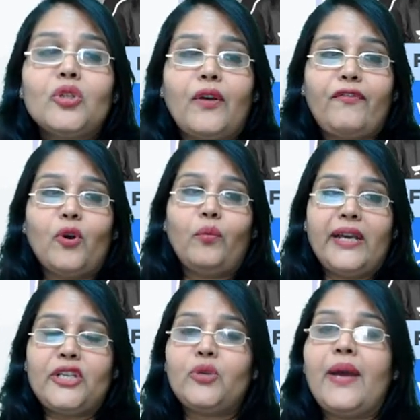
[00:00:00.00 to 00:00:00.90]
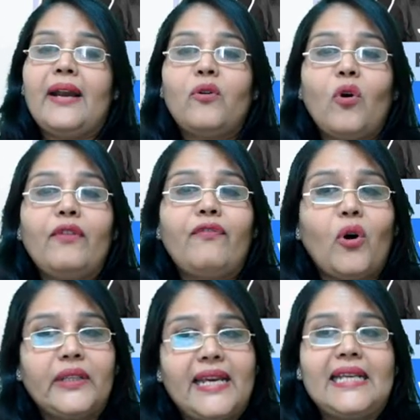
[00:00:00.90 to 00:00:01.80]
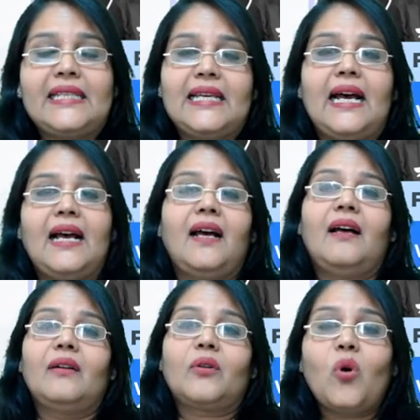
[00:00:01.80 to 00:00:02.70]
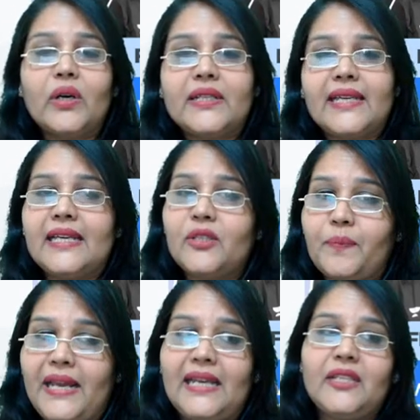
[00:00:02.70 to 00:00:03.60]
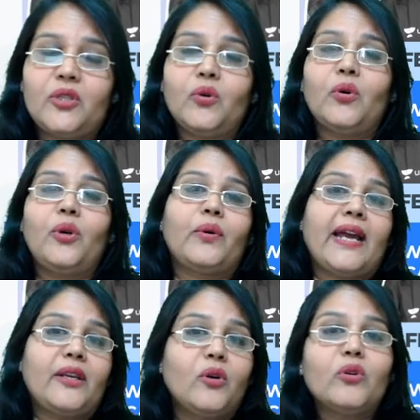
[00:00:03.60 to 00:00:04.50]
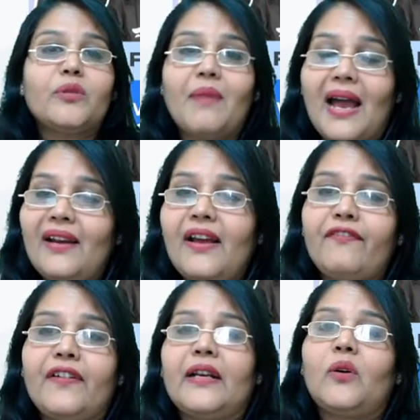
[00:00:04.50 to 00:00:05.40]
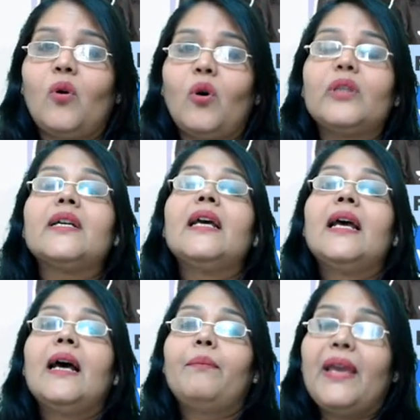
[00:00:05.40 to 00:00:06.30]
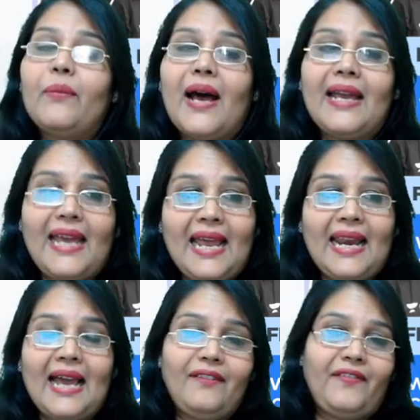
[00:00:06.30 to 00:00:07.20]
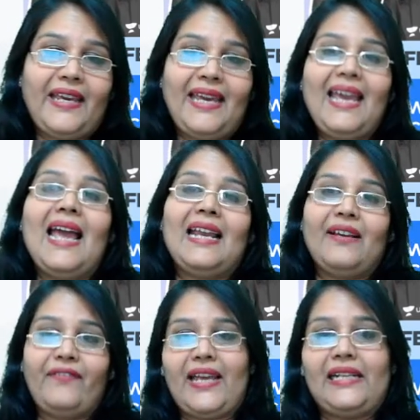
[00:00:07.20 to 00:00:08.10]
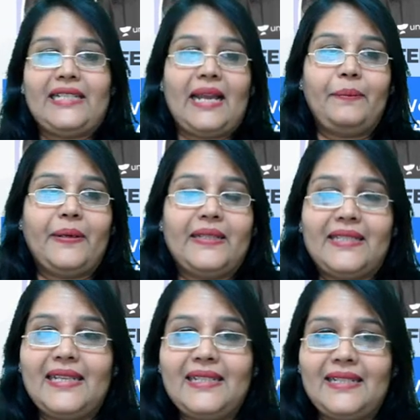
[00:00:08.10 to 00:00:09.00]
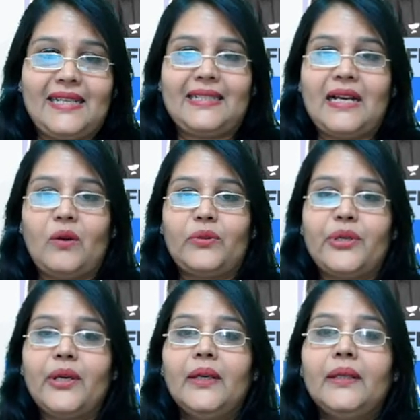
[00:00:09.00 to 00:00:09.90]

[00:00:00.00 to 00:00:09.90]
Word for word: So if you wish to enroll for these uh, courses, please do. You can use my referral code B Y live and avail ten percent discount.